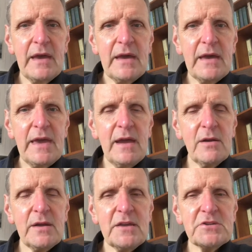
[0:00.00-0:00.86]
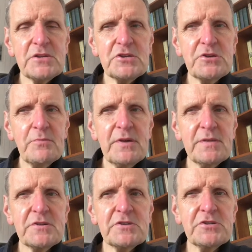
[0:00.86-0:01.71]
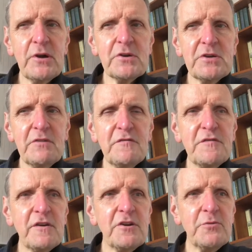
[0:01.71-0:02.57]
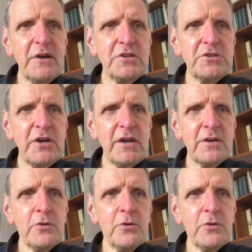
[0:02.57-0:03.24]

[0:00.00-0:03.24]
Here is something that started in faraway China.